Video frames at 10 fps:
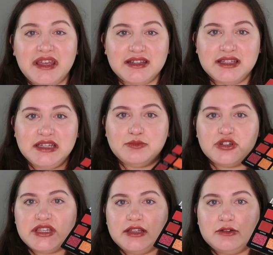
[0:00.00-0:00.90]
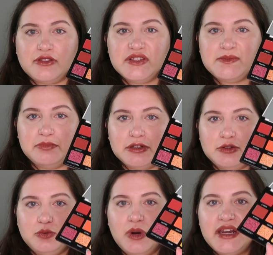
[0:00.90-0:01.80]
Bailey in particular, this
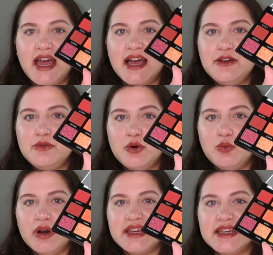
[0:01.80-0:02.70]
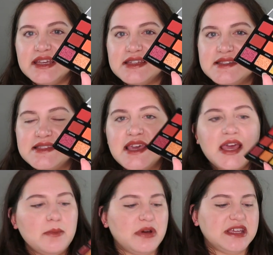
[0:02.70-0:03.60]
blue one, I don't know what it is,
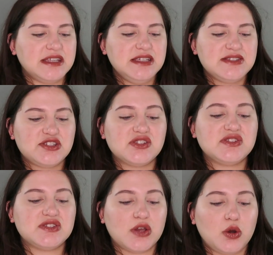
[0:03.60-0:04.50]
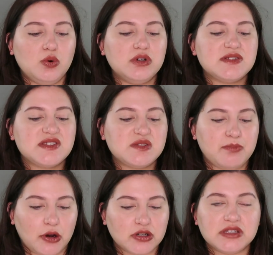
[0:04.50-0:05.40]
but it is just so
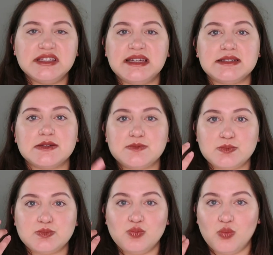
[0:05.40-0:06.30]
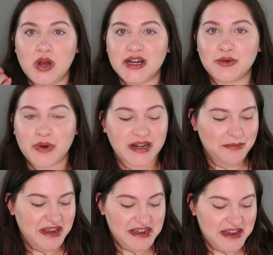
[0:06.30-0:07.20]
sparkly. I just want it right
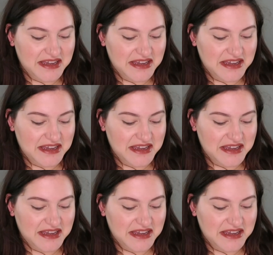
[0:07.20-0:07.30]
on my